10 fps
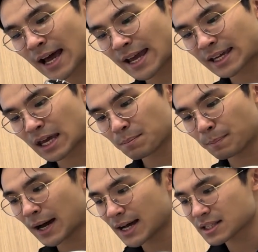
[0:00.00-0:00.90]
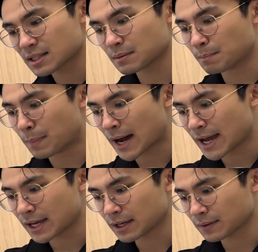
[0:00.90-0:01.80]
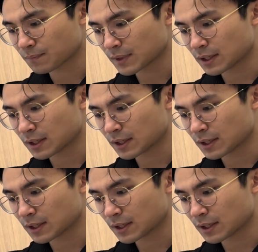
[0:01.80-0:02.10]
I can pass by,